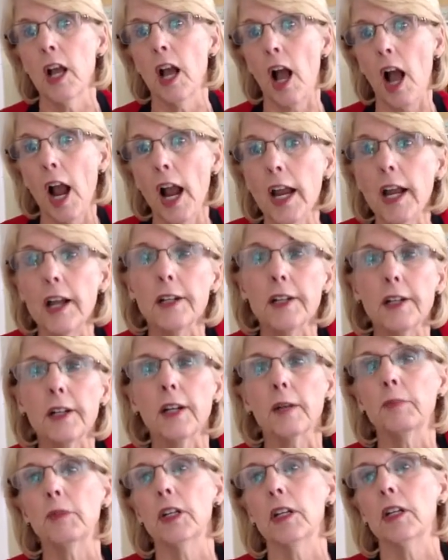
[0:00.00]
I ended
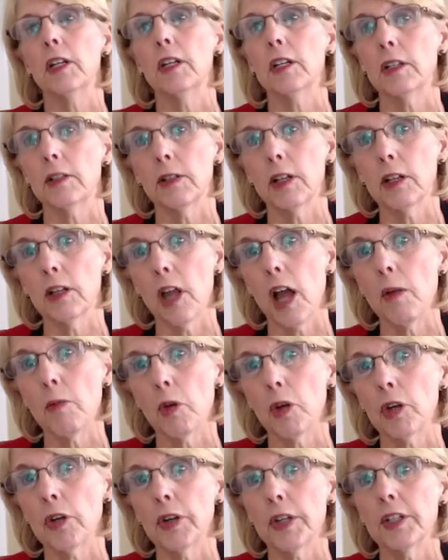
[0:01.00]
up getting a lot
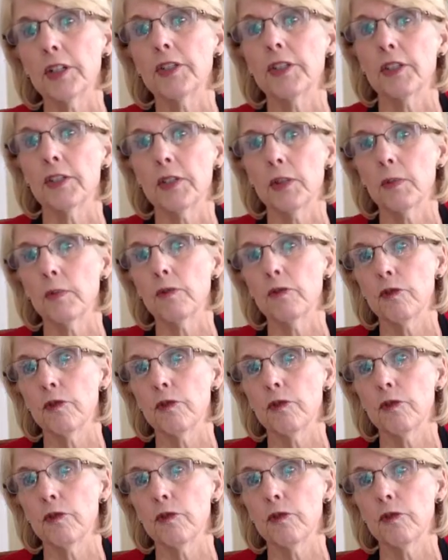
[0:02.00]
more criticism